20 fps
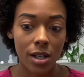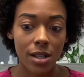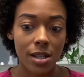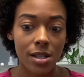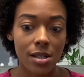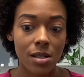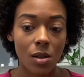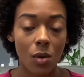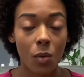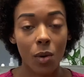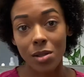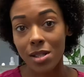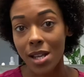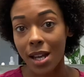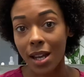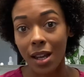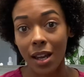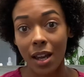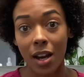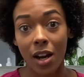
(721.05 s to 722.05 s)
is well
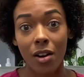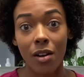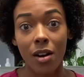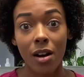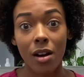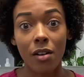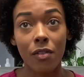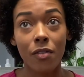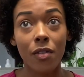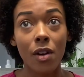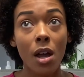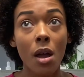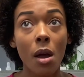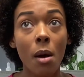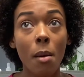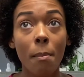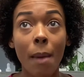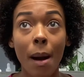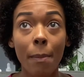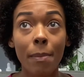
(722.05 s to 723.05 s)
taken care of.
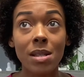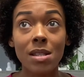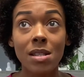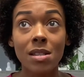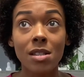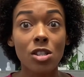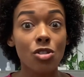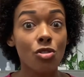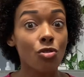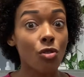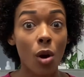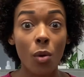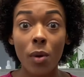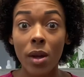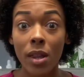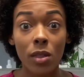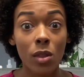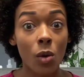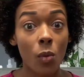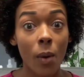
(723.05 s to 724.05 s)
My business is
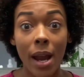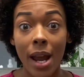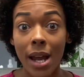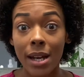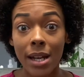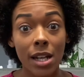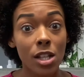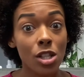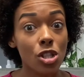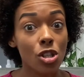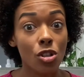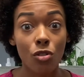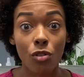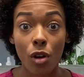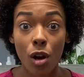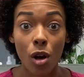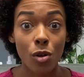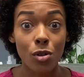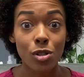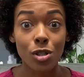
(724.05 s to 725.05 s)
growing the way I need it to
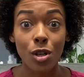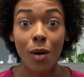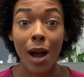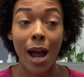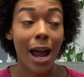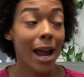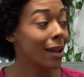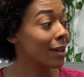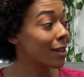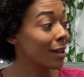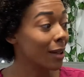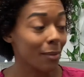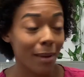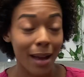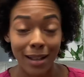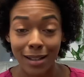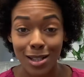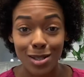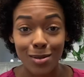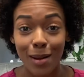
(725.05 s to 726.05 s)
grow. So I ain't looking
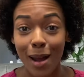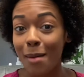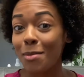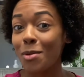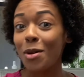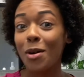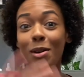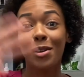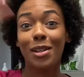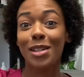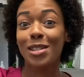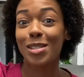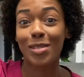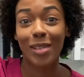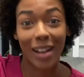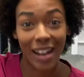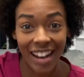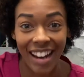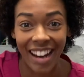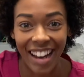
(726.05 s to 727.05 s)
back this way. I'm going this way.